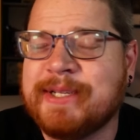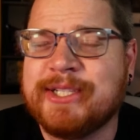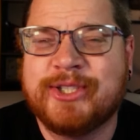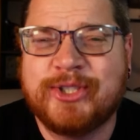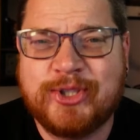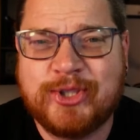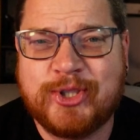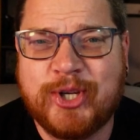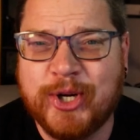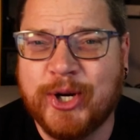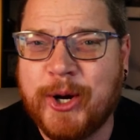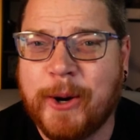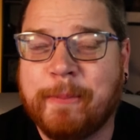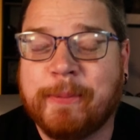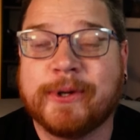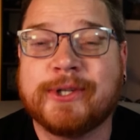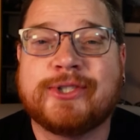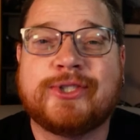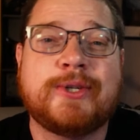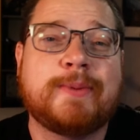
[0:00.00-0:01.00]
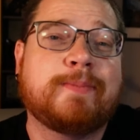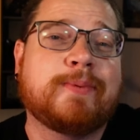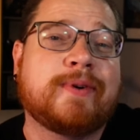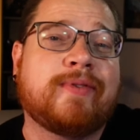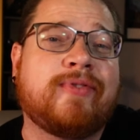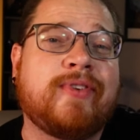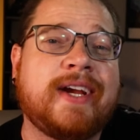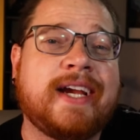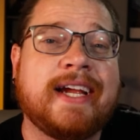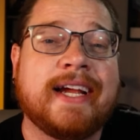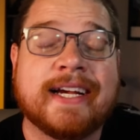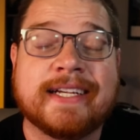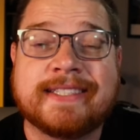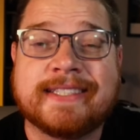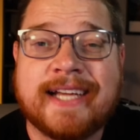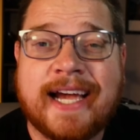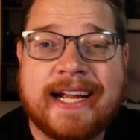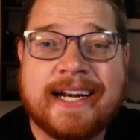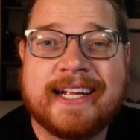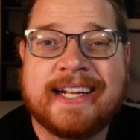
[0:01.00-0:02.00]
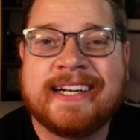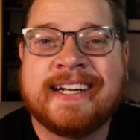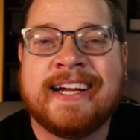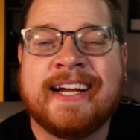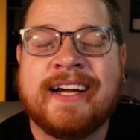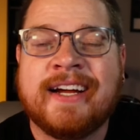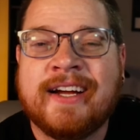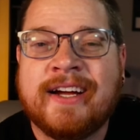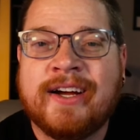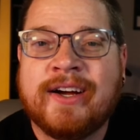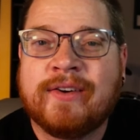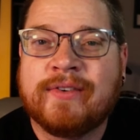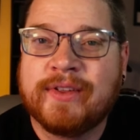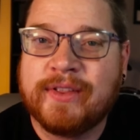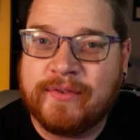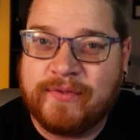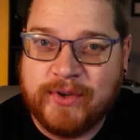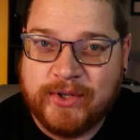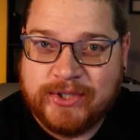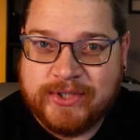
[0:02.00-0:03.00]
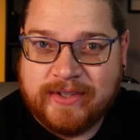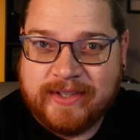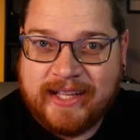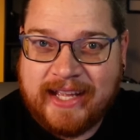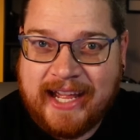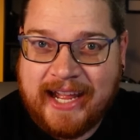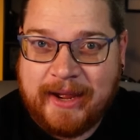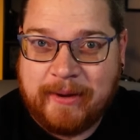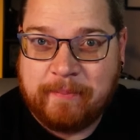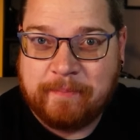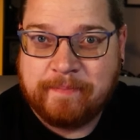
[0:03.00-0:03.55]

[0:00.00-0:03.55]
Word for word: super, super freaking excited for the future of the game.